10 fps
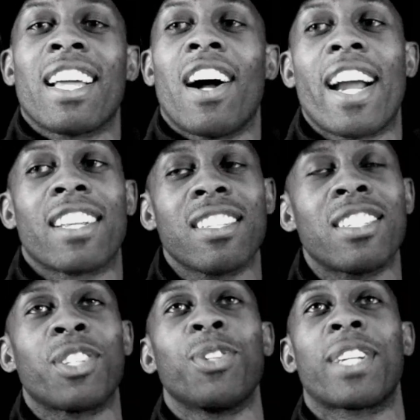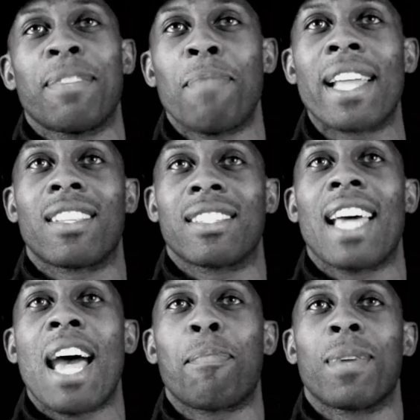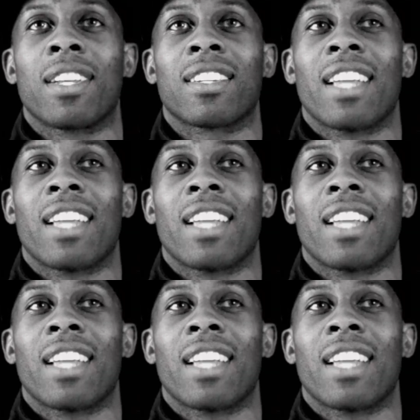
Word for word: all right, this dude can make this happen.